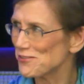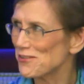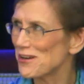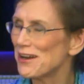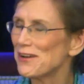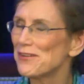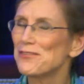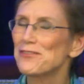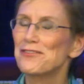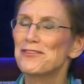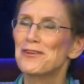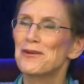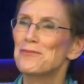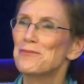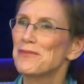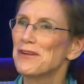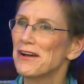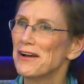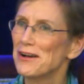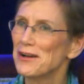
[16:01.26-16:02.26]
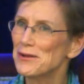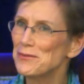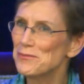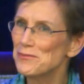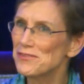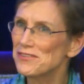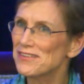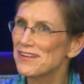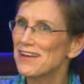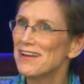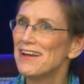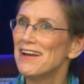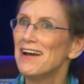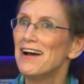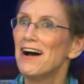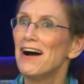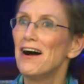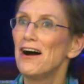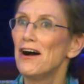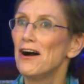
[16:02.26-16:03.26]
around sometimes.
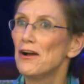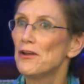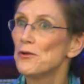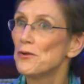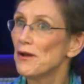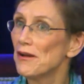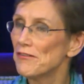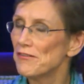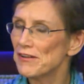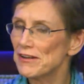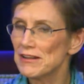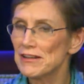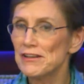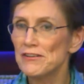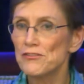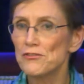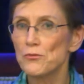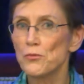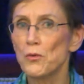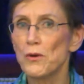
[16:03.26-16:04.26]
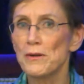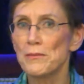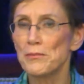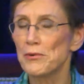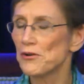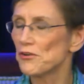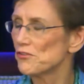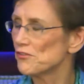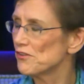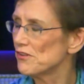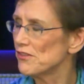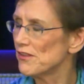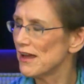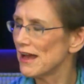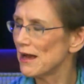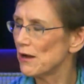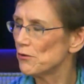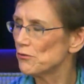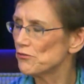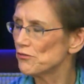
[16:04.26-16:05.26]
You have at least one person in the
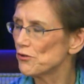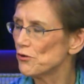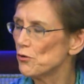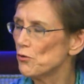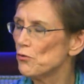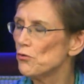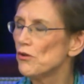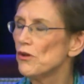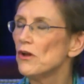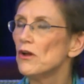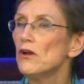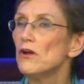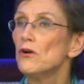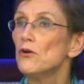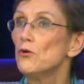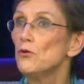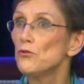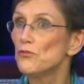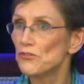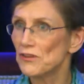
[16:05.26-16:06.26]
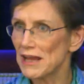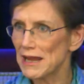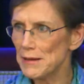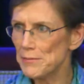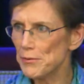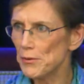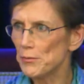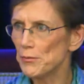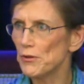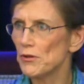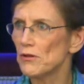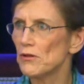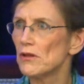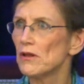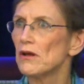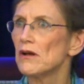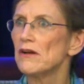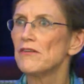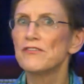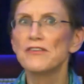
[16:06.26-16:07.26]
household who's capable
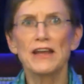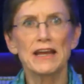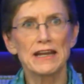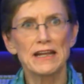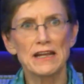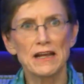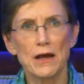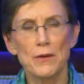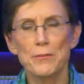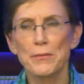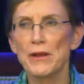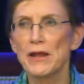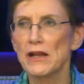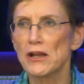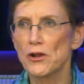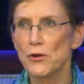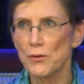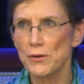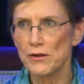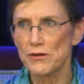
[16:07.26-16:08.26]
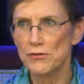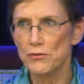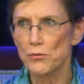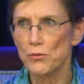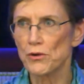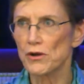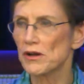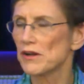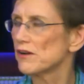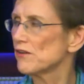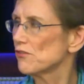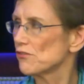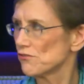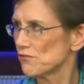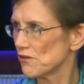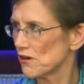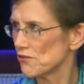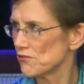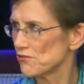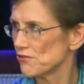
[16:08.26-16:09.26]
of getting up and going to work in a
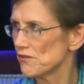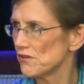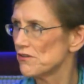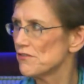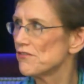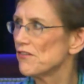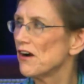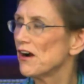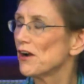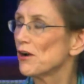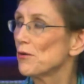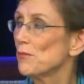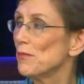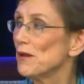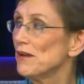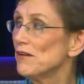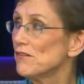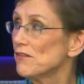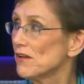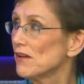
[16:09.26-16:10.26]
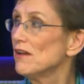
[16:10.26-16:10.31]
structured environment.